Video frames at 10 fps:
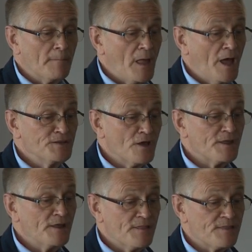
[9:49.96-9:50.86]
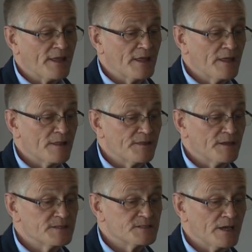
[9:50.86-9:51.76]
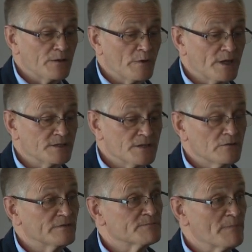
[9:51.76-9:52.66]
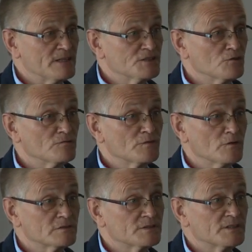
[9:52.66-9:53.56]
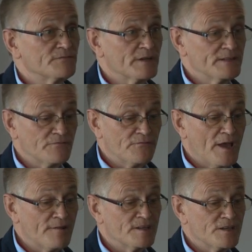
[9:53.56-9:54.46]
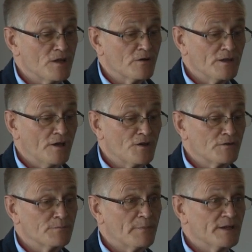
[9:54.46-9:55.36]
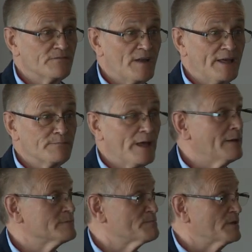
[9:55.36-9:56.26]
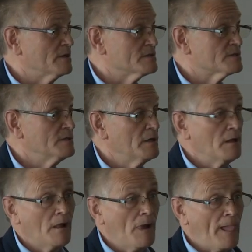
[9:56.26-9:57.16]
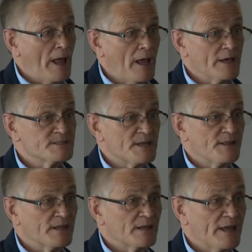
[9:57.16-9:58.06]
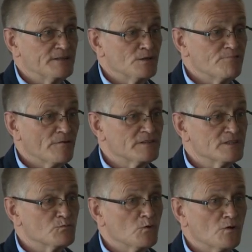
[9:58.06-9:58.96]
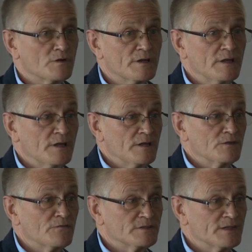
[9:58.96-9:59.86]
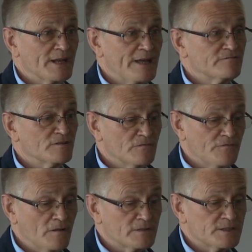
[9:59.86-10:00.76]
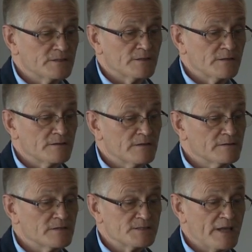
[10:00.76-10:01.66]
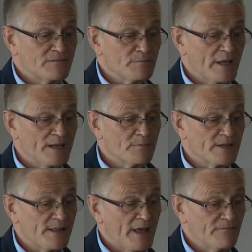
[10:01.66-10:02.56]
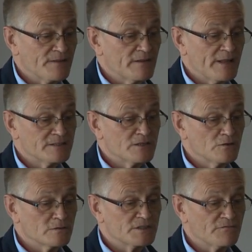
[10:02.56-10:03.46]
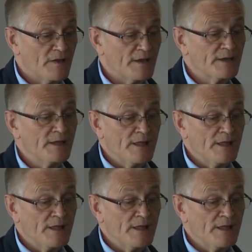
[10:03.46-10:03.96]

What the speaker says: Another thing that we can do is make sure, of course, that if you get a fire in an unoccupied flat, perhaps because, as I think again, New Providence Walk, you've got an electrical fault, doesn't have to be anybody there for that to cause a fire.